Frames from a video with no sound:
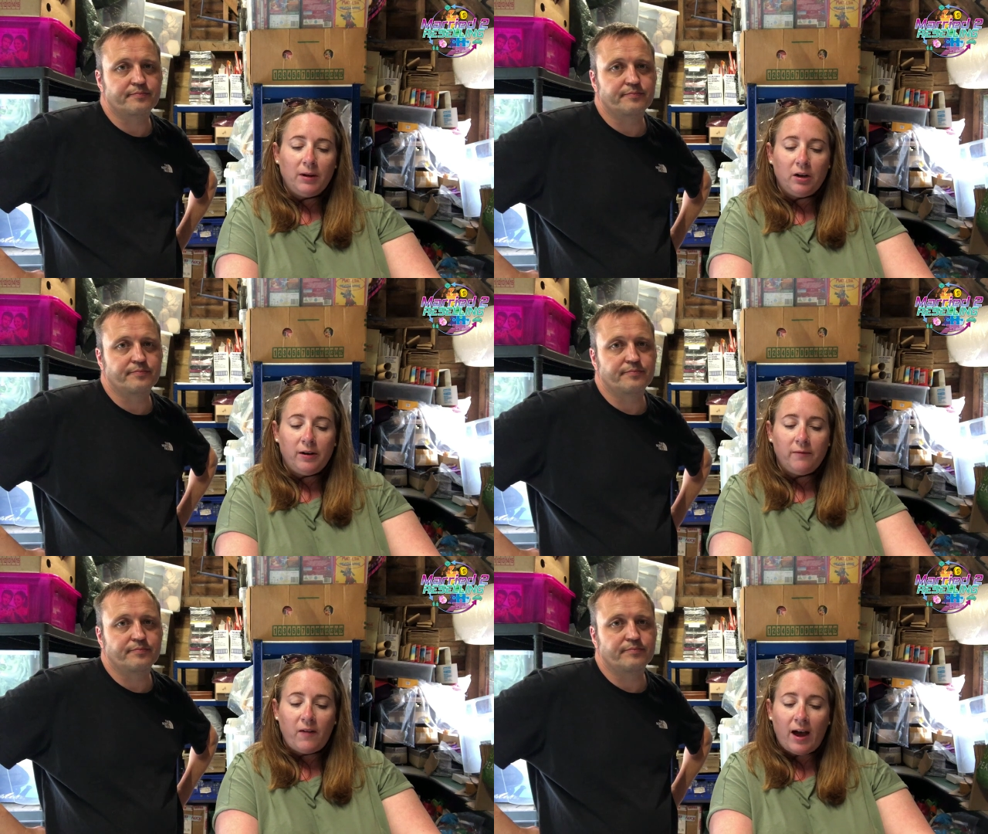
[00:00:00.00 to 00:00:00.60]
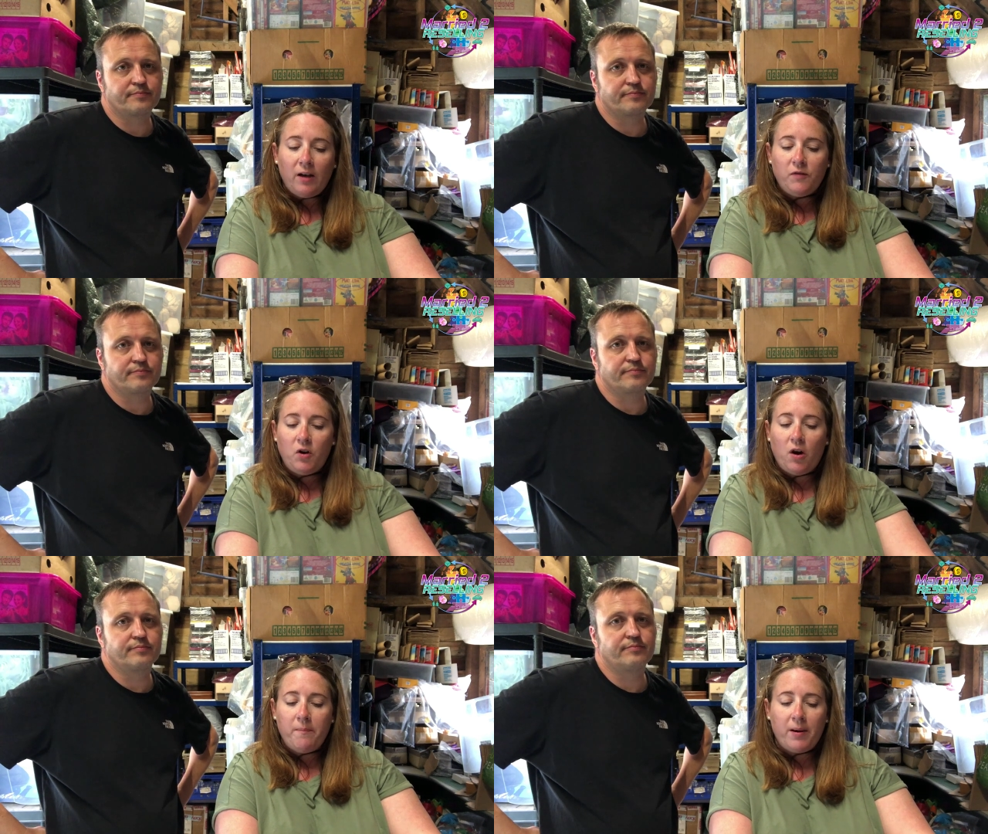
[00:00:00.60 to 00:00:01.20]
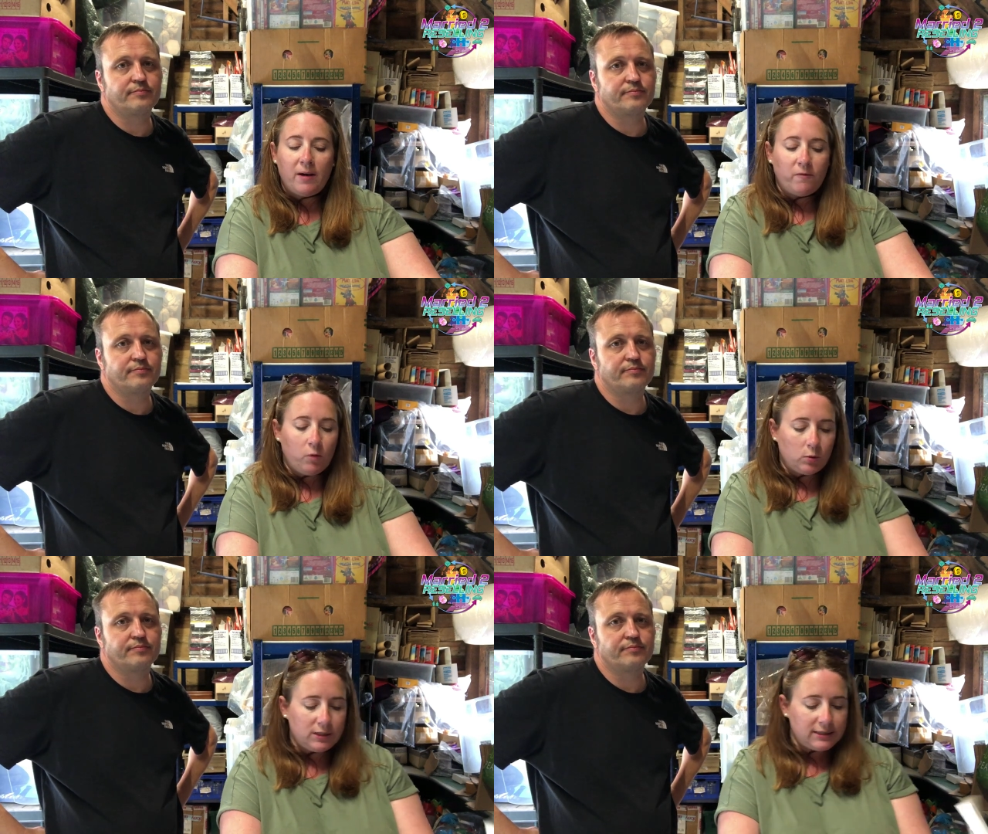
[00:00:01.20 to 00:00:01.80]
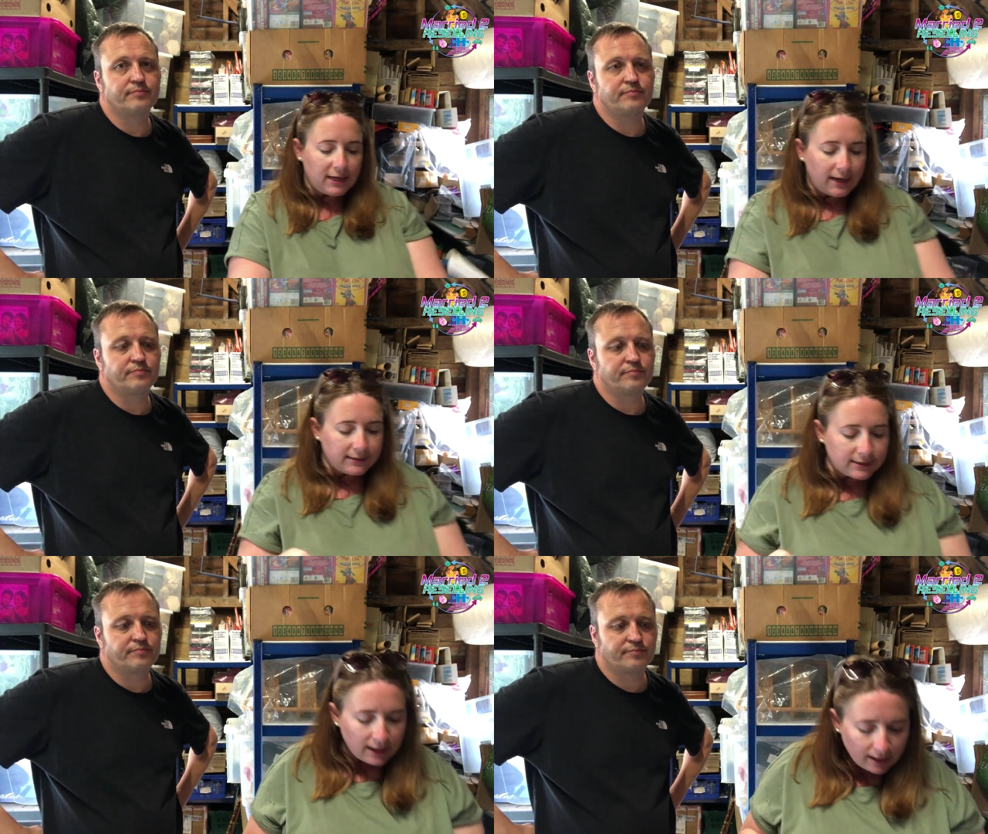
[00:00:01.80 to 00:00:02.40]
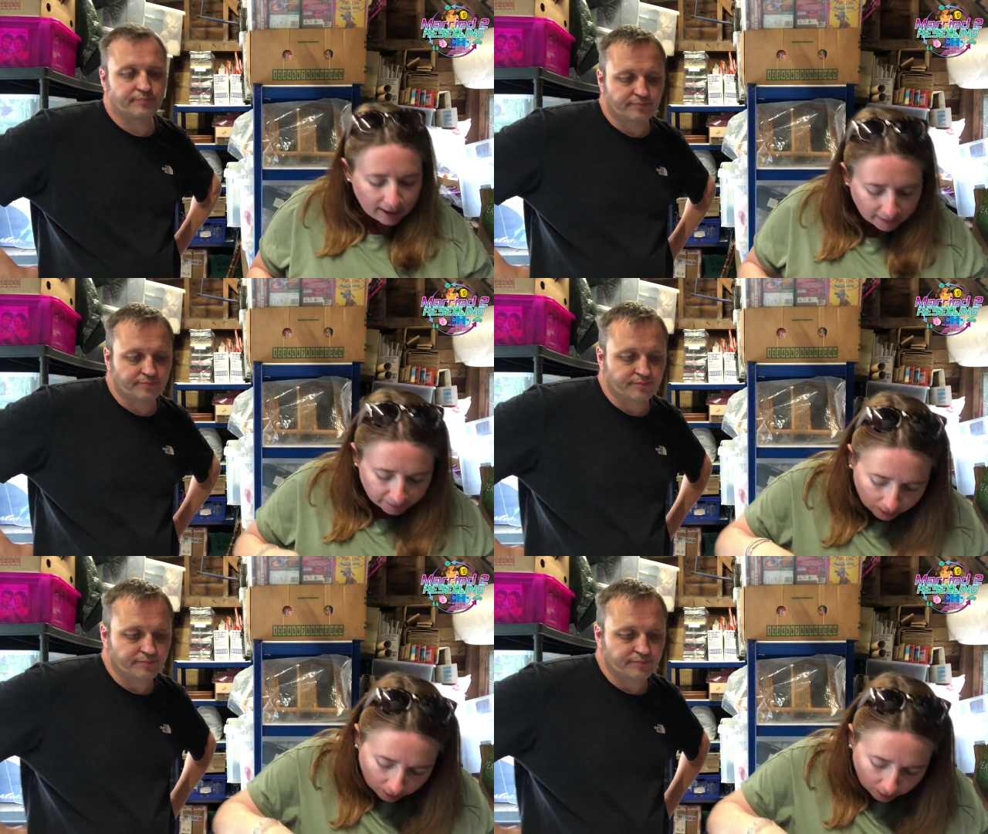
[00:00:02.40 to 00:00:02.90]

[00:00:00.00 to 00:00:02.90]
Speaker 1: including V A T of nine pounds forty-six. And there